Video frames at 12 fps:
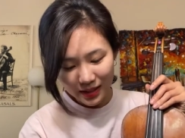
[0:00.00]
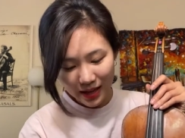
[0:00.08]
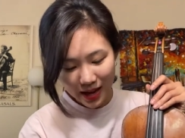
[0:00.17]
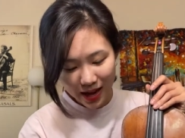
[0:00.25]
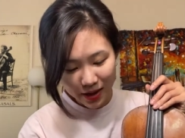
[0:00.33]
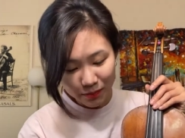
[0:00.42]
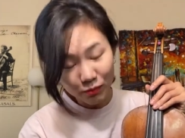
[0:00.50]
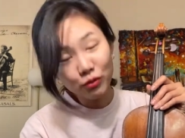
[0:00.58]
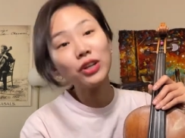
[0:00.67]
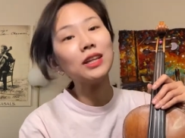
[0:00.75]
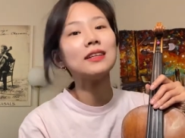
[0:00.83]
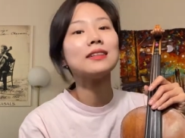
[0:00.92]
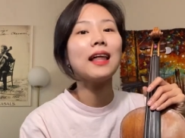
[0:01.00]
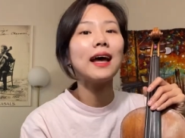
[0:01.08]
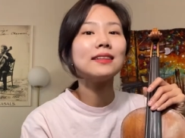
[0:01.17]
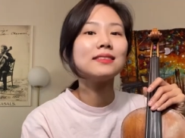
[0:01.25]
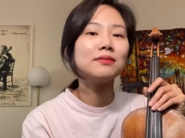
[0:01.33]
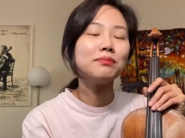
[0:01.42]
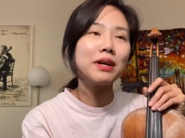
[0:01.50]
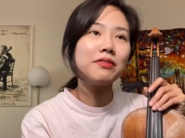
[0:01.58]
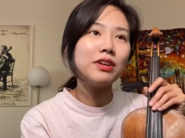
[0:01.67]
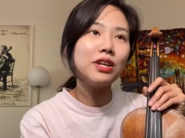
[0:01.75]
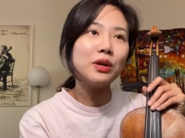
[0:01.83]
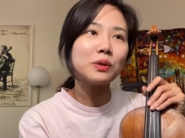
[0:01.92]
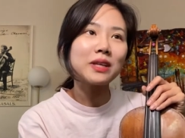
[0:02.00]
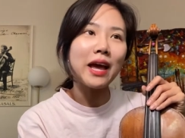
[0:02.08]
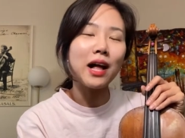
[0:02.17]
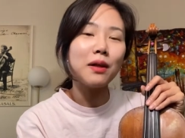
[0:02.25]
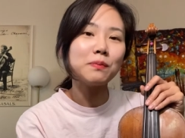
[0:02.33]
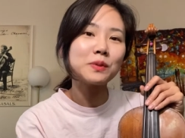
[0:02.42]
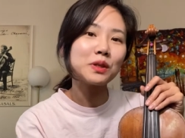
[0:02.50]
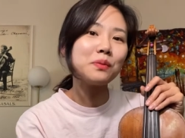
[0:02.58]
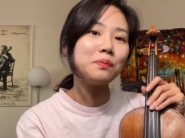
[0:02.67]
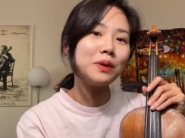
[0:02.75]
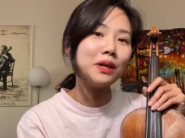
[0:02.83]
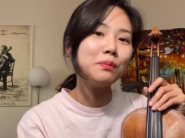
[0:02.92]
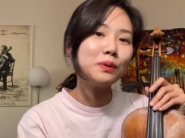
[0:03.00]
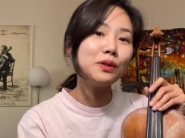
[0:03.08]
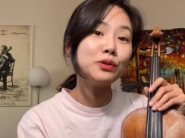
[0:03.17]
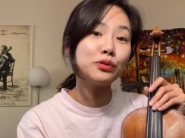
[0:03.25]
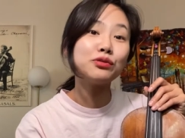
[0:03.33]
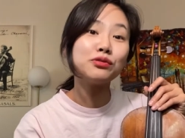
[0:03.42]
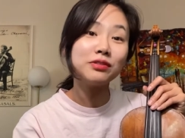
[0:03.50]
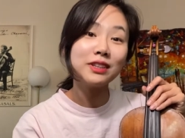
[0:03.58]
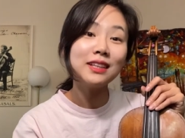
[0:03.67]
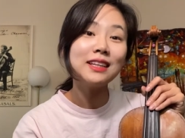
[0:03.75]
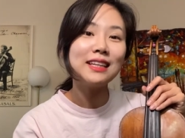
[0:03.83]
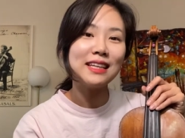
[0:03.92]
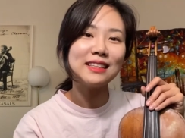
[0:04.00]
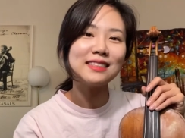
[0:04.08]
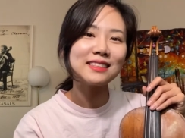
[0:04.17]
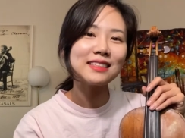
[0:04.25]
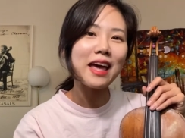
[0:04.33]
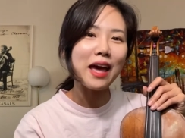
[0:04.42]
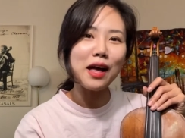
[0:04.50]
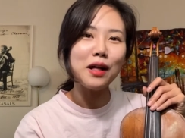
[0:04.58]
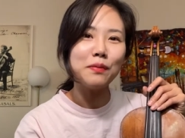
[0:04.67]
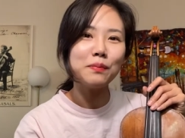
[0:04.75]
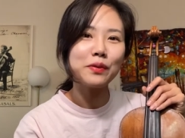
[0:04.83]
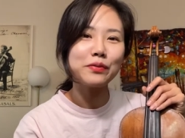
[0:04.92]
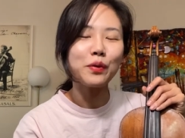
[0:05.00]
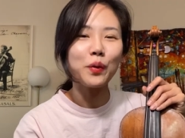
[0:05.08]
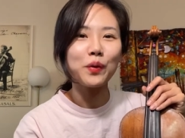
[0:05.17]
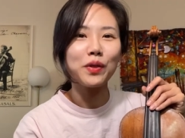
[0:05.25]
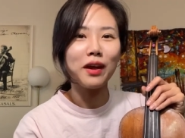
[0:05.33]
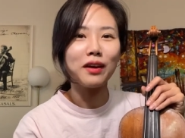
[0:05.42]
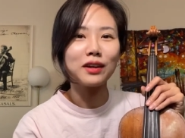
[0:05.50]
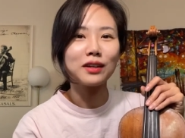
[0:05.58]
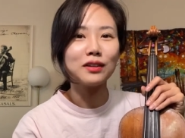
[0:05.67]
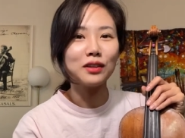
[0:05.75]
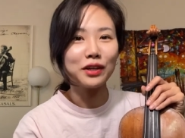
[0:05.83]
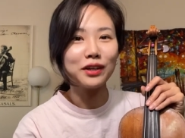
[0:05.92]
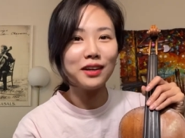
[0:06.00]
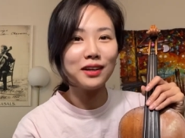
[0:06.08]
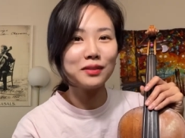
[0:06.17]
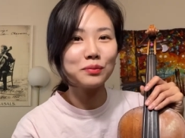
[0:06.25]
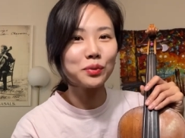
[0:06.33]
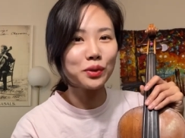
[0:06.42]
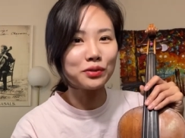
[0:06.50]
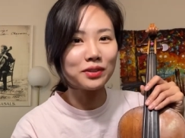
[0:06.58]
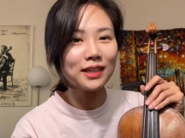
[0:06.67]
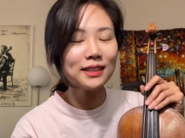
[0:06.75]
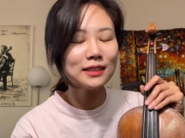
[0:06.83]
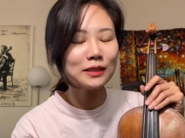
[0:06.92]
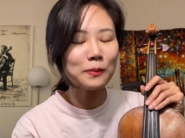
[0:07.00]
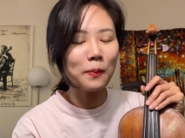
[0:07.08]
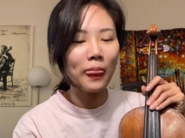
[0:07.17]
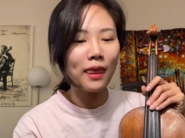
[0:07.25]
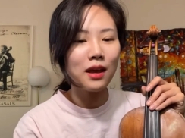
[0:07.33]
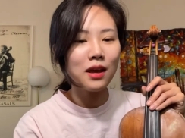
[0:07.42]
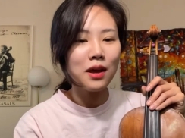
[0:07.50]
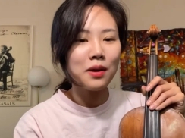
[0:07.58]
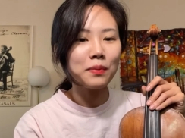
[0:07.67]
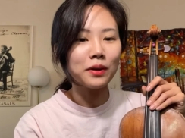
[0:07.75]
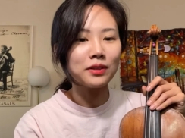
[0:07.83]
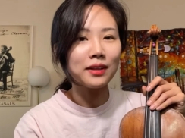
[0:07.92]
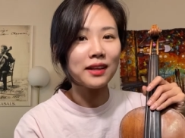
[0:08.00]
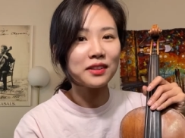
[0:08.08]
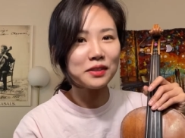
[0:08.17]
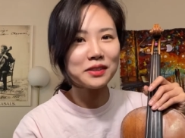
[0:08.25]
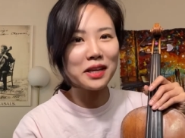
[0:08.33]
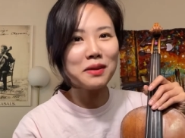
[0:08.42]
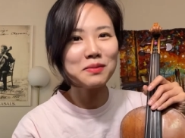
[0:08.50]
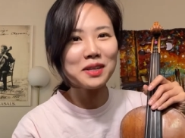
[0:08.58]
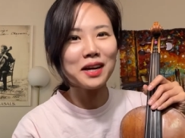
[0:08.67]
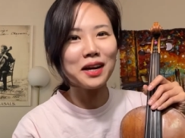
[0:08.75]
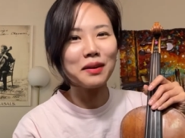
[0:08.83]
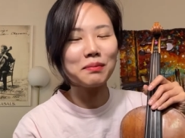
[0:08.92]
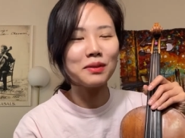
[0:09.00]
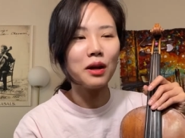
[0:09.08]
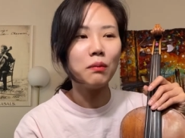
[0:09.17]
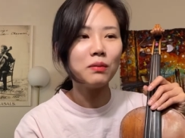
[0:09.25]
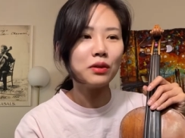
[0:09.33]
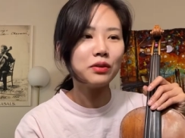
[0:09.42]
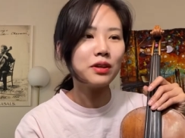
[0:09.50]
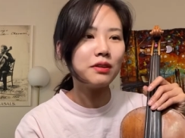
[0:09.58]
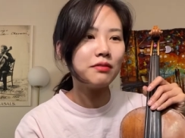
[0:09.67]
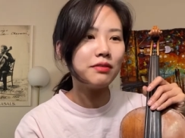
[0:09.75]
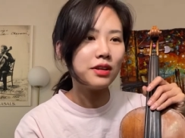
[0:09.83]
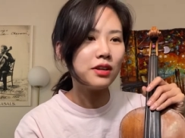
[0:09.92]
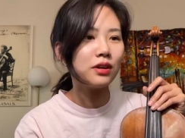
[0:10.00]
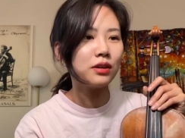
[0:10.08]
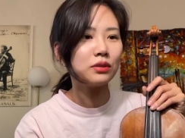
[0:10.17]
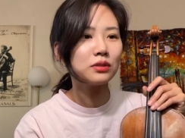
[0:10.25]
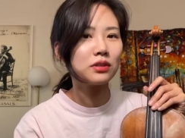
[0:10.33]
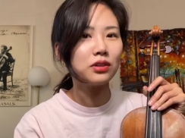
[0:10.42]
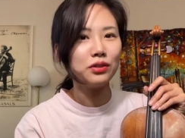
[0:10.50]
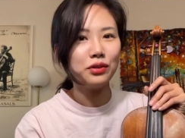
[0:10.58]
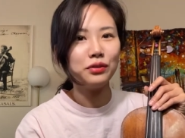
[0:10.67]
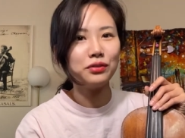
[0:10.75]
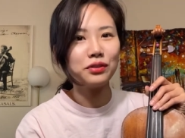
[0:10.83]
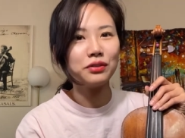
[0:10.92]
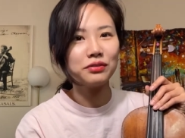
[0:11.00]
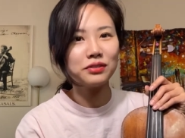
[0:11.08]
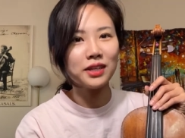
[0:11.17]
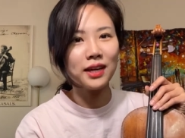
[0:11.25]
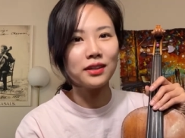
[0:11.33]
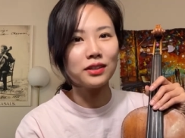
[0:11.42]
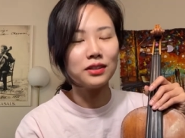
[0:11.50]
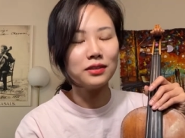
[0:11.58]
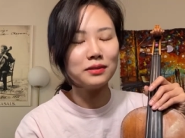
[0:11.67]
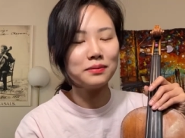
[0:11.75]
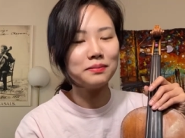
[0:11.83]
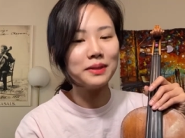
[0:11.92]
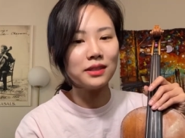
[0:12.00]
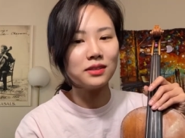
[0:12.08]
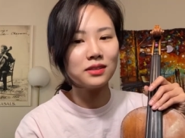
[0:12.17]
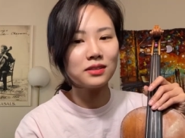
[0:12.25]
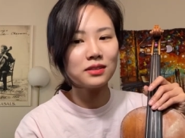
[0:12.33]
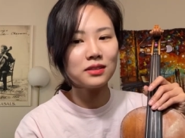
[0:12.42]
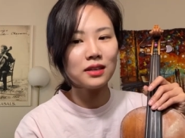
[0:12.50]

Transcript: I'm really glad my videos help some people who really needs help for their learning progress. But at the same time, uploading videos on YouTube channel means